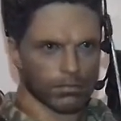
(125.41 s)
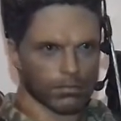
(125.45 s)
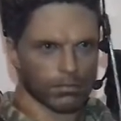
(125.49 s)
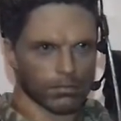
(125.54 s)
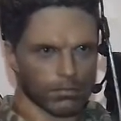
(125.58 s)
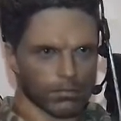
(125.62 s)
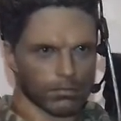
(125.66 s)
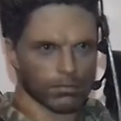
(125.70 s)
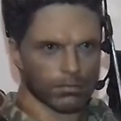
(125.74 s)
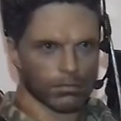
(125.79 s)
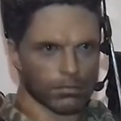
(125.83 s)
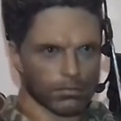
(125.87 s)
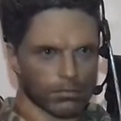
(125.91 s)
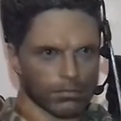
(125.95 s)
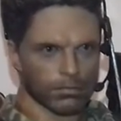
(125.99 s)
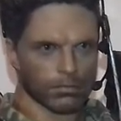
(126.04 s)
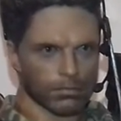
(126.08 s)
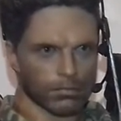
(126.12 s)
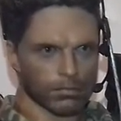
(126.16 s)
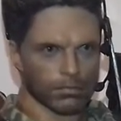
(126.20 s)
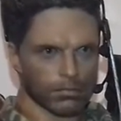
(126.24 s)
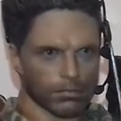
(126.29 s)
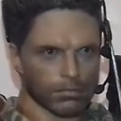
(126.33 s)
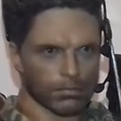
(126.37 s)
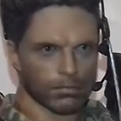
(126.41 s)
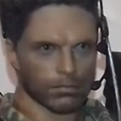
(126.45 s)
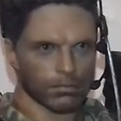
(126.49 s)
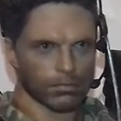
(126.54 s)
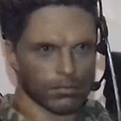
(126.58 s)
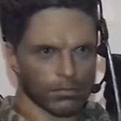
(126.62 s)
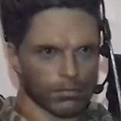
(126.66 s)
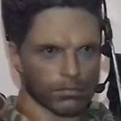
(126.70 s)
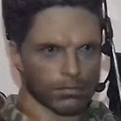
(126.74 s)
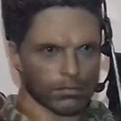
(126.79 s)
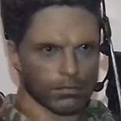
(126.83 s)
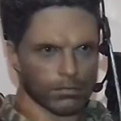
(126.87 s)
got hold of a
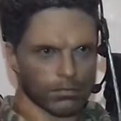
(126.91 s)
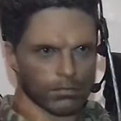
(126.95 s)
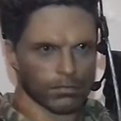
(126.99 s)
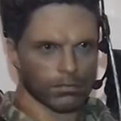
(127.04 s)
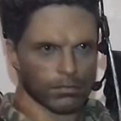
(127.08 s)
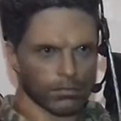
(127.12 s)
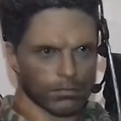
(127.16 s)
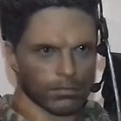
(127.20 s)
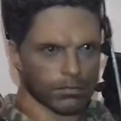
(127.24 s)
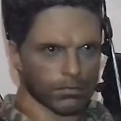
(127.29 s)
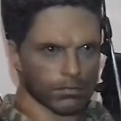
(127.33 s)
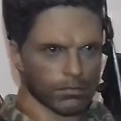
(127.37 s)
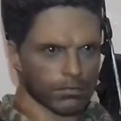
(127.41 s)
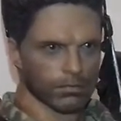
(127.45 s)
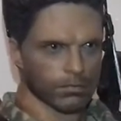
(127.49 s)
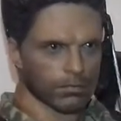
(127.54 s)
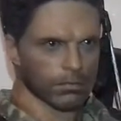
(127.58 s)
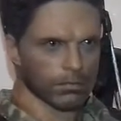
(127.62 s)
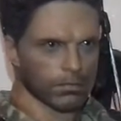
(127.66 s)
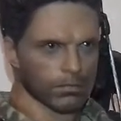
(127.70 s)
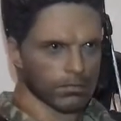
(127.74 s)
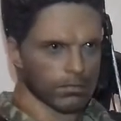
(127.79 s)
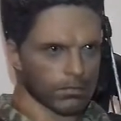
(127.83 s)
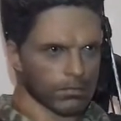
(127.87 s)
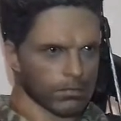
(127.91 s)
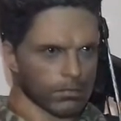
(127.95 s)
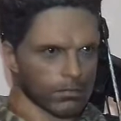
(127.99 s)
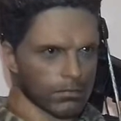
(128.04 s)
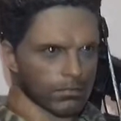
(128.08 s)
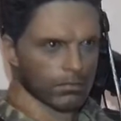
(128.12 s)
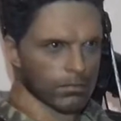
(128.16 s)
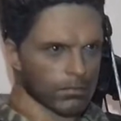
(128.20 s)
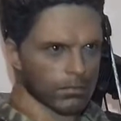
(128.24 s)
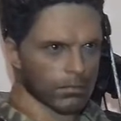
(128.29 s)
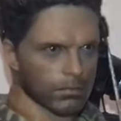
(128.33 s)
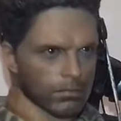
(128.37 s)
alien
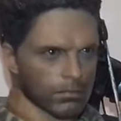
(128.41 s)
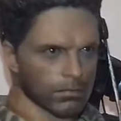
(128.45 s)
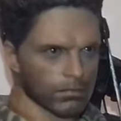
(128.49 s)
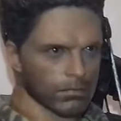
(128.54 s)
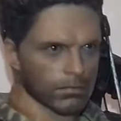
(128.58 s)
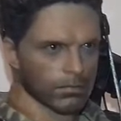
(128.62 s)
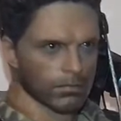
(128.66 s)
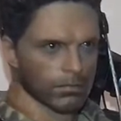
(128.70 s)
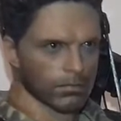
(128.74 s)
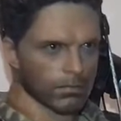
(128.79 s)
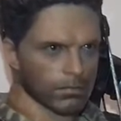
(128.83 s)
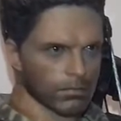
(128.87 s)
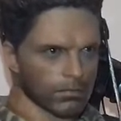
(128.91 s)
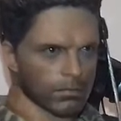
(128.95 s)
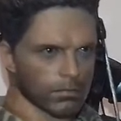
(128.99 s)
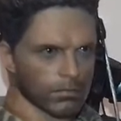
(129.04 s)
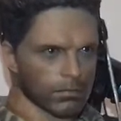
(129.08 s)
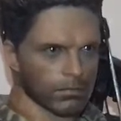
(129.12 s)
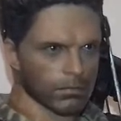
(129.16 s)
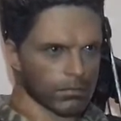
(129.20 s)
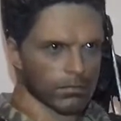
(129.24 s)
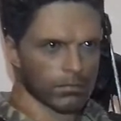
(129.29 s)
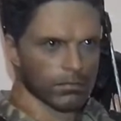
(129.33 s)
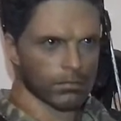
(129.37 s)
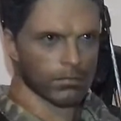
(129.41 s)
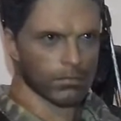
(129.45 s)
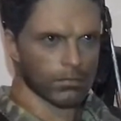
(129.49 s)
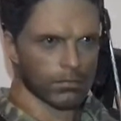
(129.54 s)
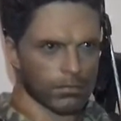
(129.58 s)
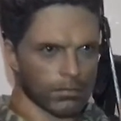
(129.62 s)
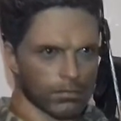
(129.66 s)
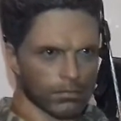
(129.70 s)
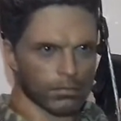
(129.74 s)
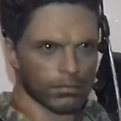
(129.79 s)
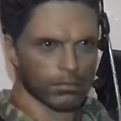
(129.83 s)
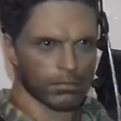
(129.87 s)
Ripley head
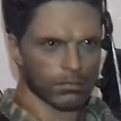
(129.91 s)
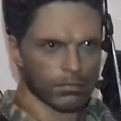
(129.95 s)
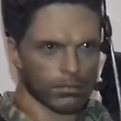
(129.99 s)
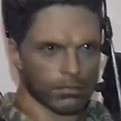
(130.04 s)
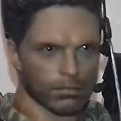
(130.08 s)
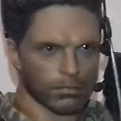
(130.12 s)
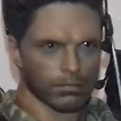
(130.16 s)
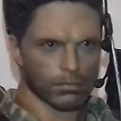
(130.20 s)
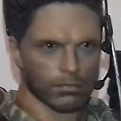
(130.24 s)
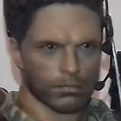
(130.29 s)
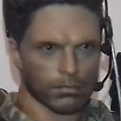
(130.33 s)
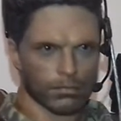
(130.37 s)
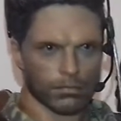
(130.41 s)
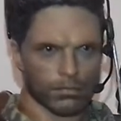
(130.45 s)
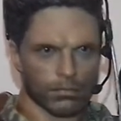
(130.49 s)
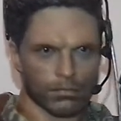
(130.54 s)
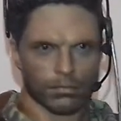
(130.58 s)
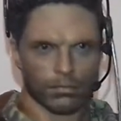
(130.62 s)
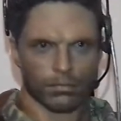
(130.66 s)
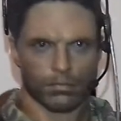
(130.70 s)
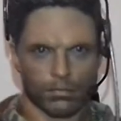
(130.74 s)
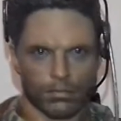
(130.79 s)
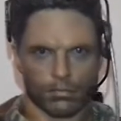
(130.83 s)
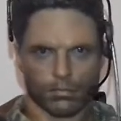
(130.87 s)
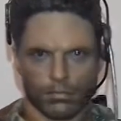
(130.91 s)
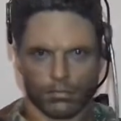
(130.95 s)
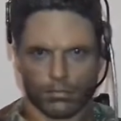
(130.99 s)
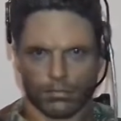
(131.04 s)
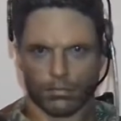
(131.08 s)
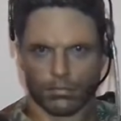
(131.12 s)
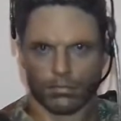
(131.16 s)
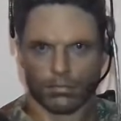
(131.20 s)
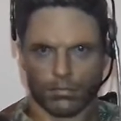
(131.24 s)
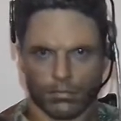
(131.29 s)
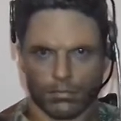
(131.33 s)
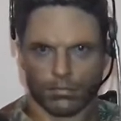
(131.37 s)
and he's converted it into a
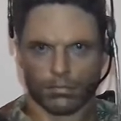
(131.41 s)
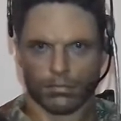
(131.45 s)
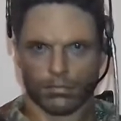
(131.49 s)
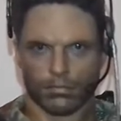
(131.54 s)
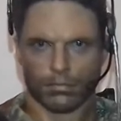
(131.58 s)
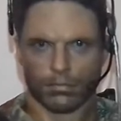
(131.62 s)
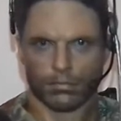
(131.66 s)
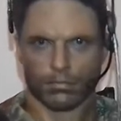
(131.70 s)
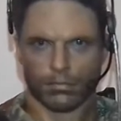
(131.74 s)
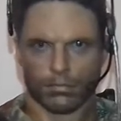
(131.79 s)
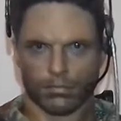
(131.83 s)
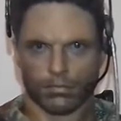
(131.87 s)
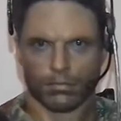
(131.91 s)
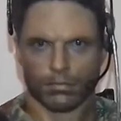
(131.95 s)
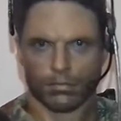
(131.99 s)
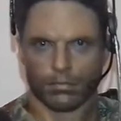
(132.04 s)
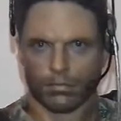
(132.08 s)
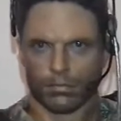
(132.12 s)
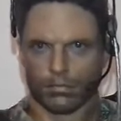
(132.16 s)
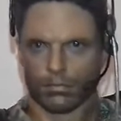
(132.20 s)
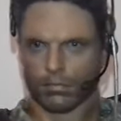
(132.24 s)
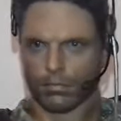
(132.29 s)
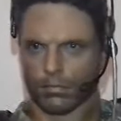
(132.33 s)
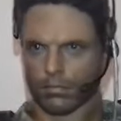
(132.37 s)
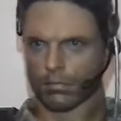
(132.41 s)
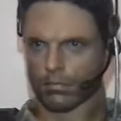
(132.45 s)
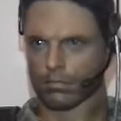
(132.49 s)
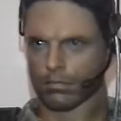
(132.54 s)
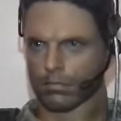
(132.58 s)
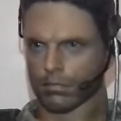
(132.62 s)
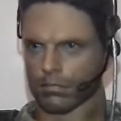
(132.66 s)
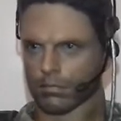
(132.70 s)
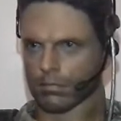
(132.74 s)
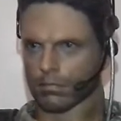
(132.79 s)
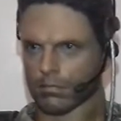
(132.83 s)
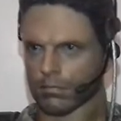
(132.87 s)
uh, aliens
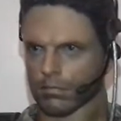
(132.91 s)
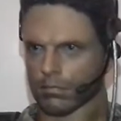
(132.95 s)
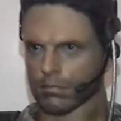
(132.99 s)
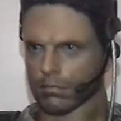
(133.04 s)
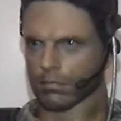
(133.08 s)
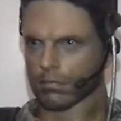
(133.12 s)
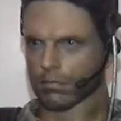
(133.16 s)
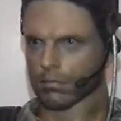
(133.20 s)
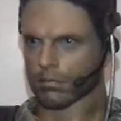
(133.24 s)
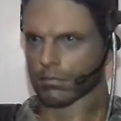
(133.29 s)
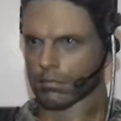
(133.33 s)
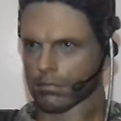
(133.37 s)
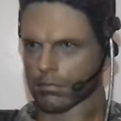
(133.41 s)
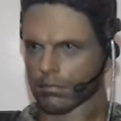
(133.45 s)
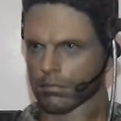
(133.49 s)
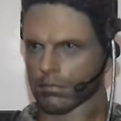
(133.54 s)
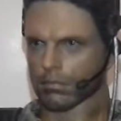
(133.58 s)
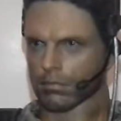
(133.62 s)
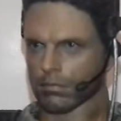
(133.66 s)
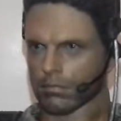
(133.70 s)
version that looks really good